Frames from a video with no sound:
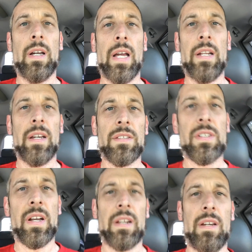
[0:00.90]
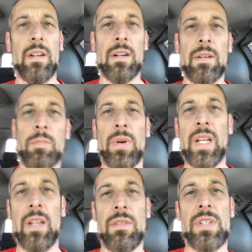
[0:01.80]
Handy Hudsonite here,
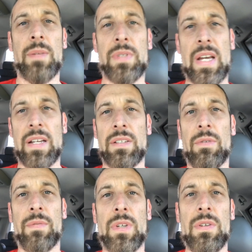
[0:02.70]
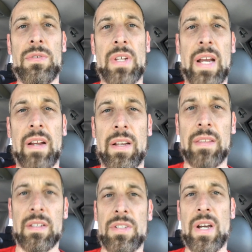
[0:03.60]
bringing you tips, hacks, and reviews on how to
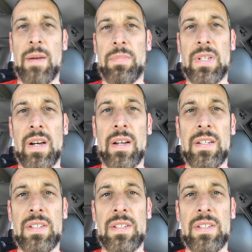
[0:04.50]
get the job done.